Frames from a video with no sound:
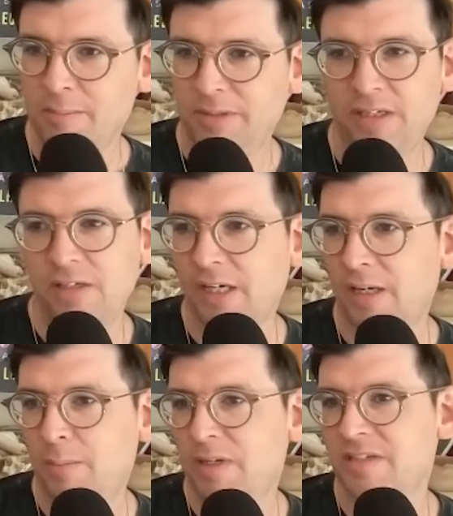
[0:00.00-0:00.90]
But then you
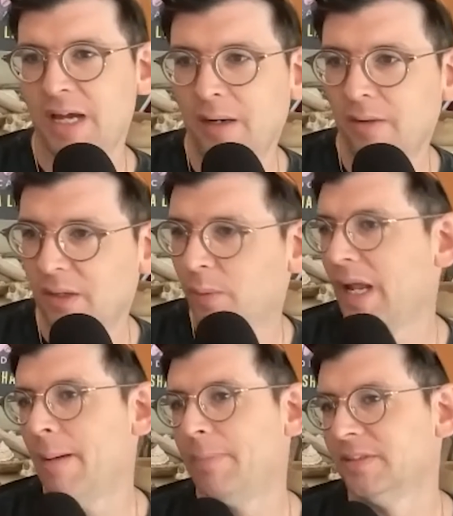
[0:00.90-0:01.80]
kind of miss out, and
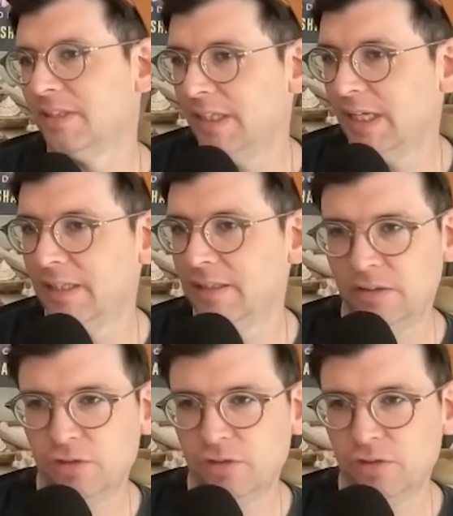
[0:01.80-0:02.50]
what happens in the end?